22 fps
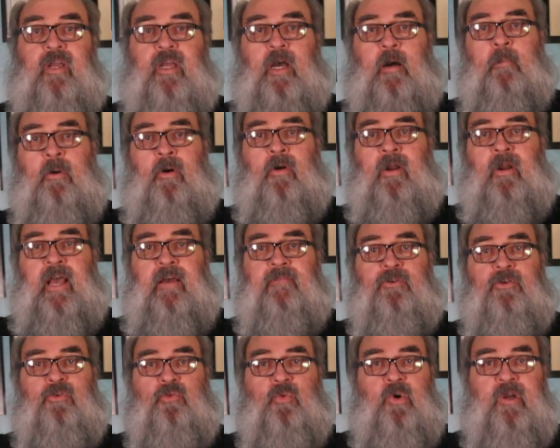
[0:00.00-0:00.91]
come on
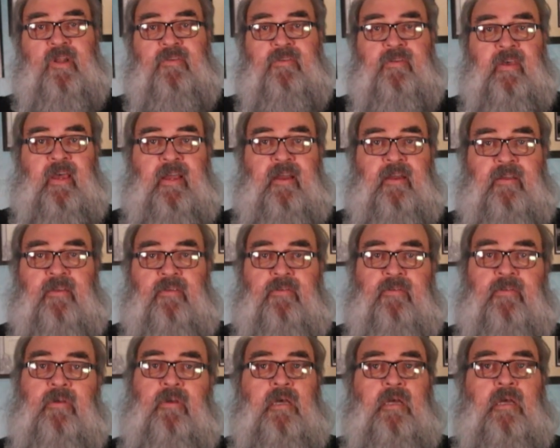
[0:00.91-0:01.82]
after 20
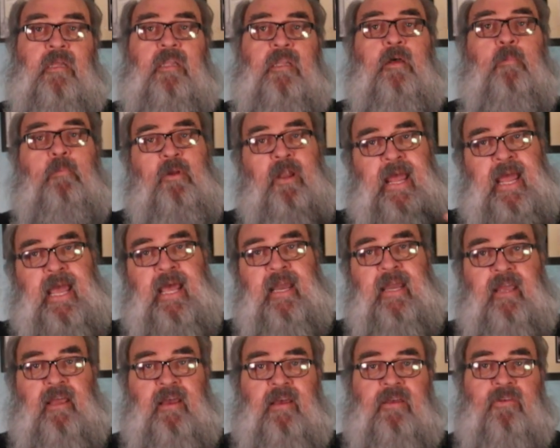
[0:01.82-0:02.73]
seconds. The plan
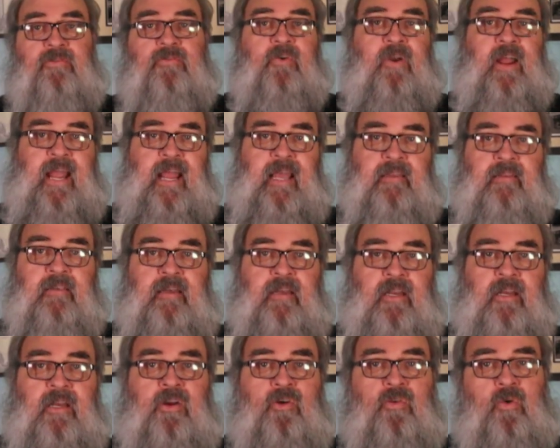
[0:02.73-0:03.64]
is for
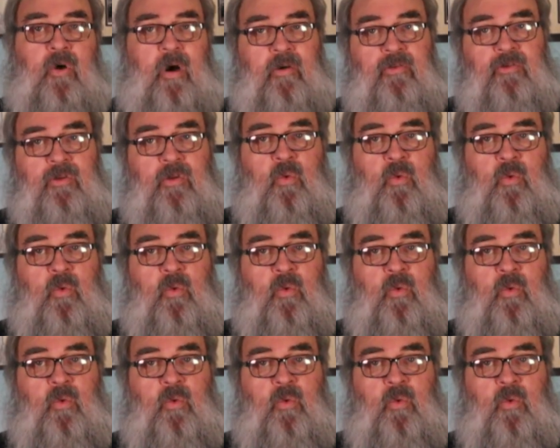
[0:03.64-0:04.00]
Anthony to cross the